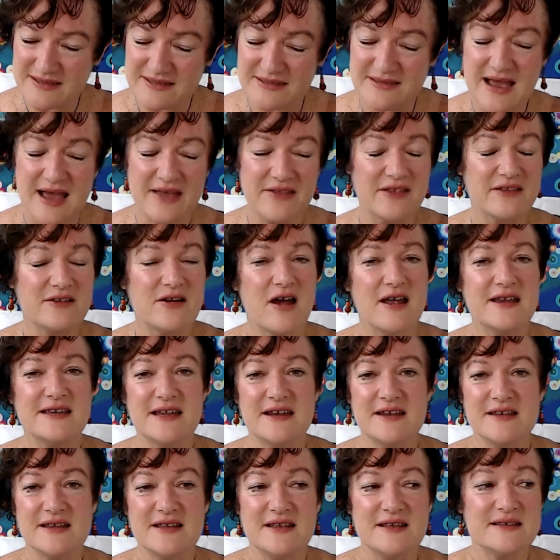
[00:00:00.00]
other
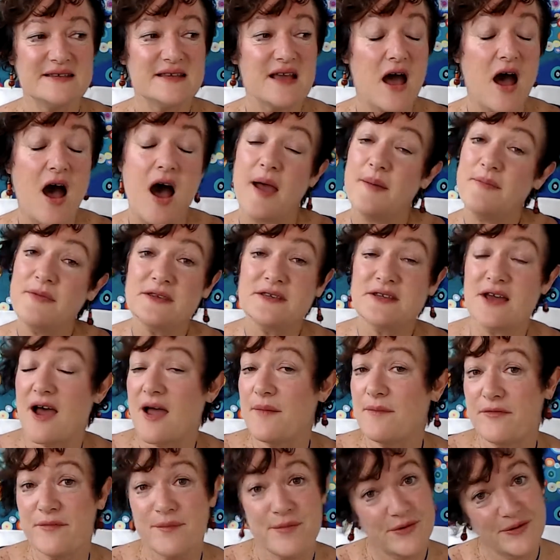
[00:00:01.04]
identity is I'm the
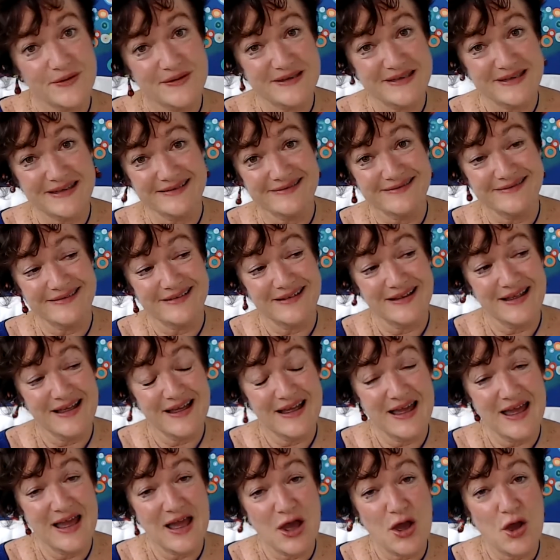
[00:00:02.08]
type of person
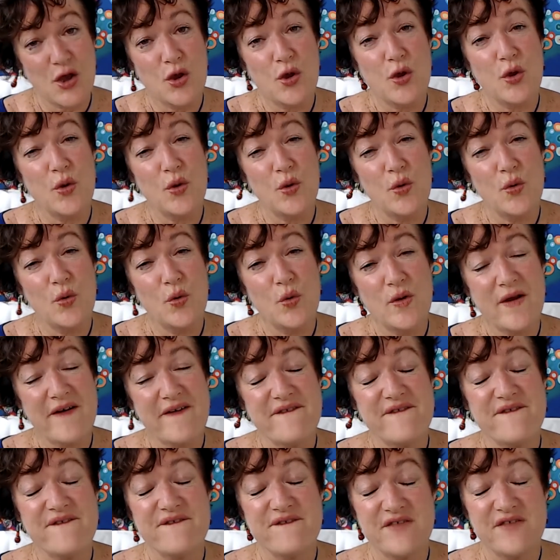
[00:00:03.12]
who
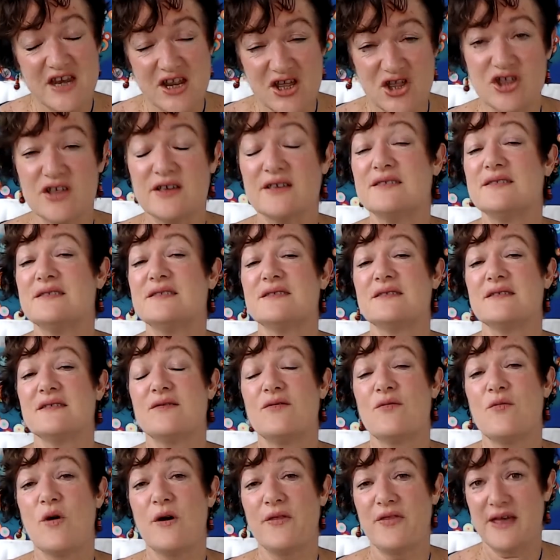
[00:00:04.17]
finishes
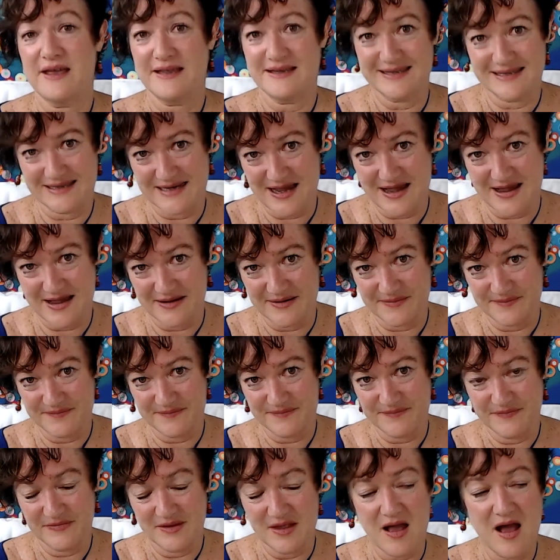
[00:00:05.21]
what they start.
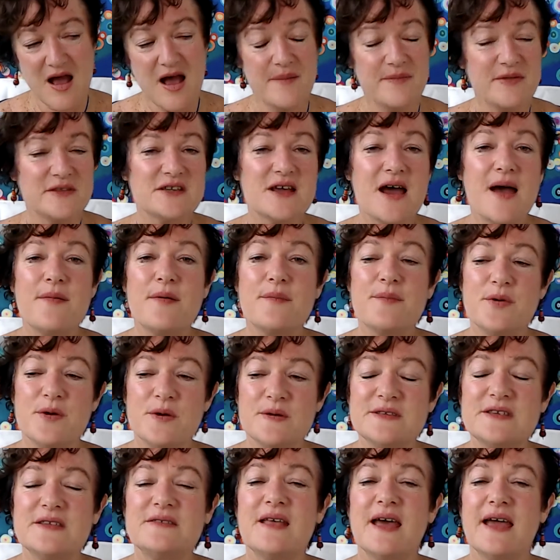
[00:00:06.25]
I'm the type of
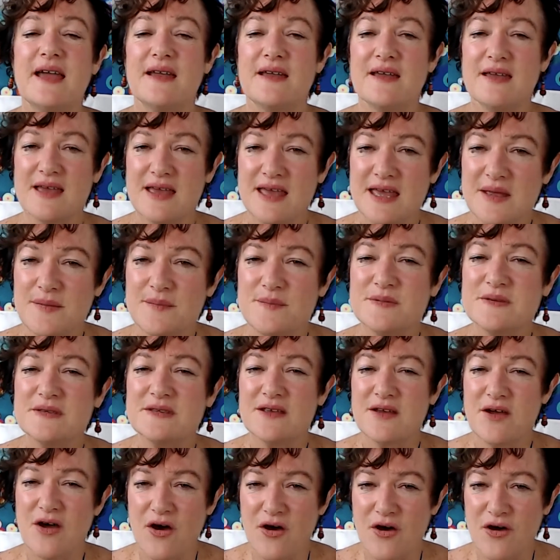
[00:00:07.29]
person that keeps
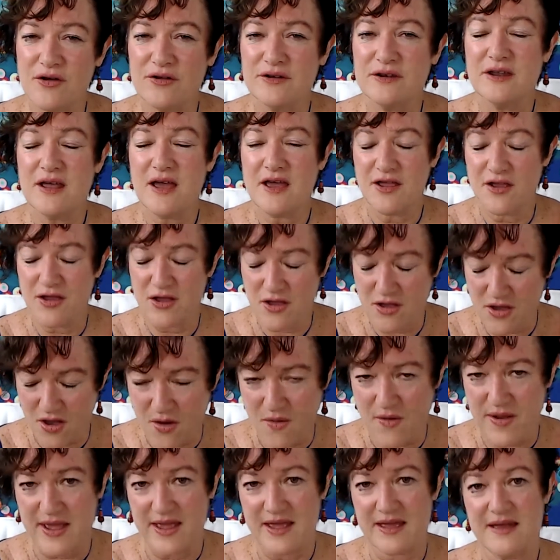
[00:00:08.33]
on
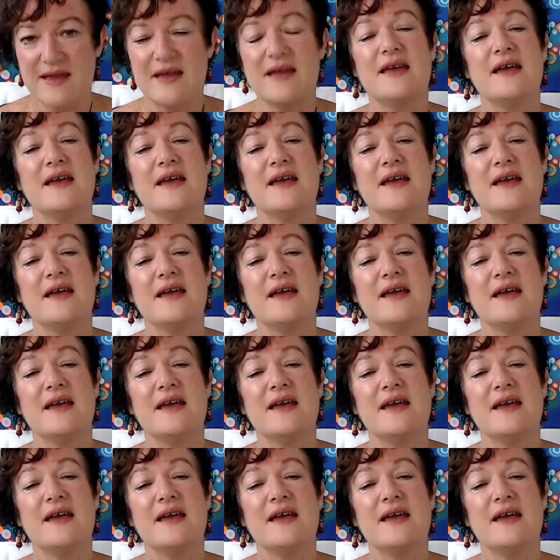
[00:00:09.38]
going,